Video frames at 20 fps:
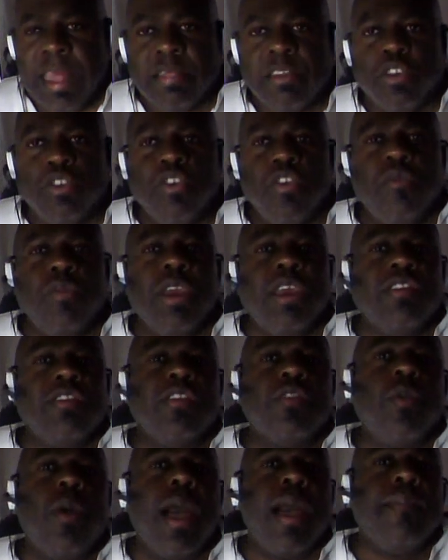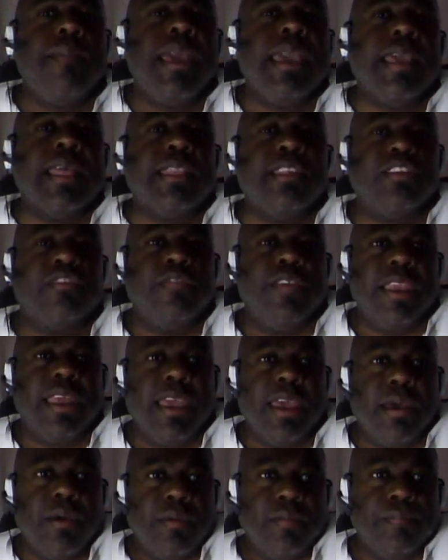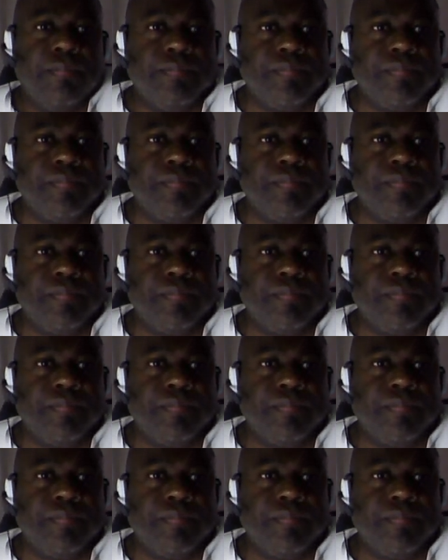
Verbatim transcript: There are two reasons why I'm making this video.